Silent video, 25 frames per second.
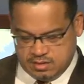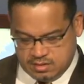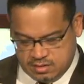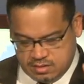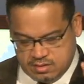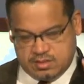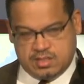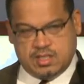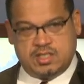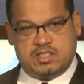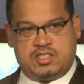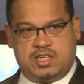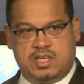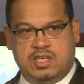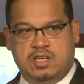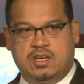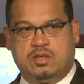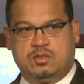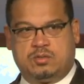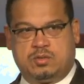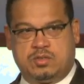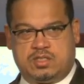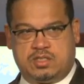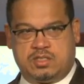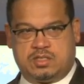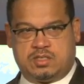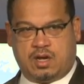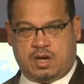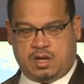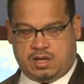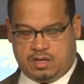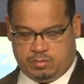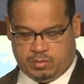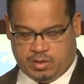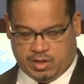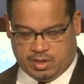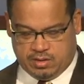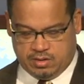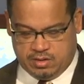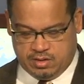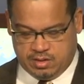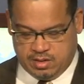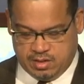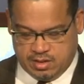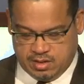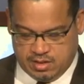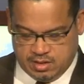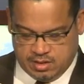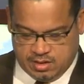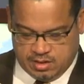See, she knows what she's talking about.
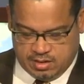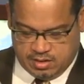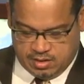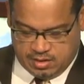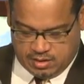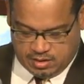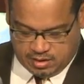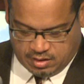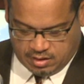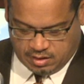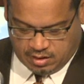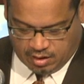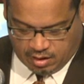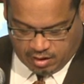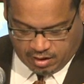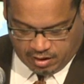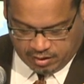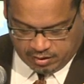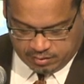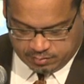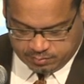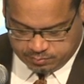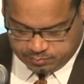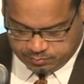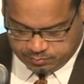All right.